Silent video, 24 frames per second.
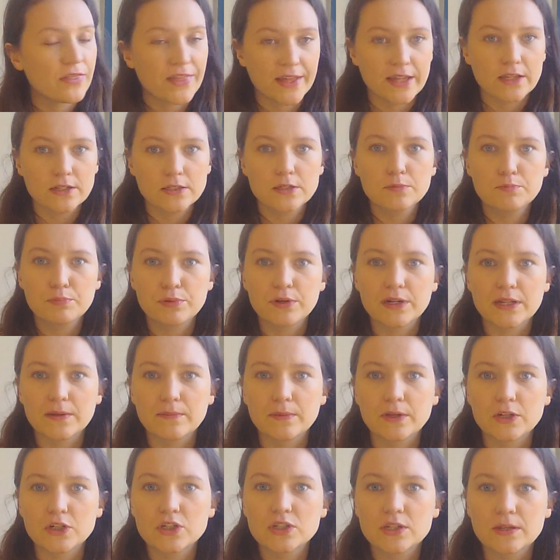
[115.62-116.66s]
that's pretty
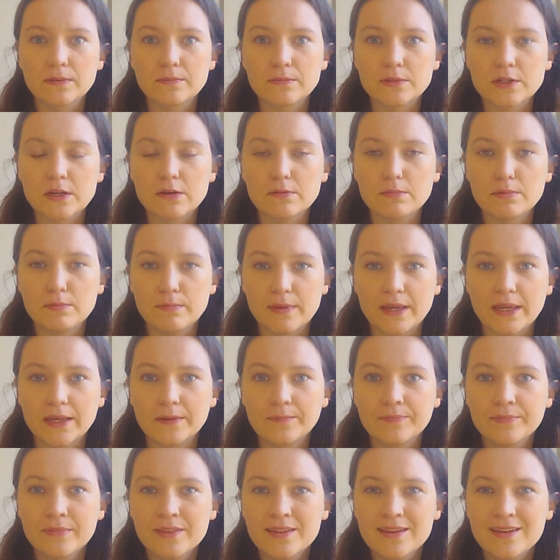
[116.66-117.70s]
much summed up me.
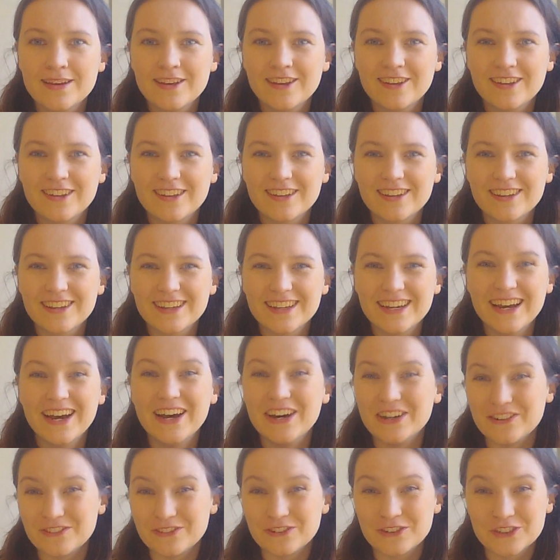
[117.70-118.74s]

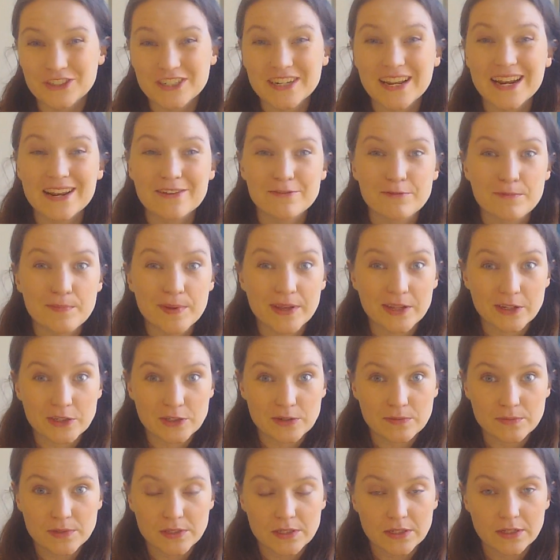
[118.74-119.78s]
Unfortunately, I live in
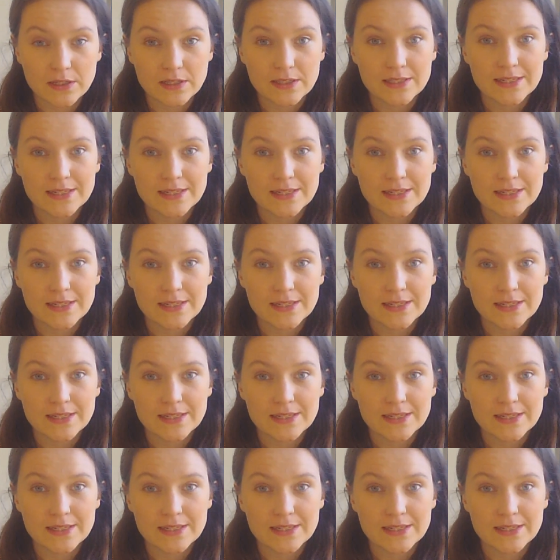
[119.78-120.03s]
Belgium, so you can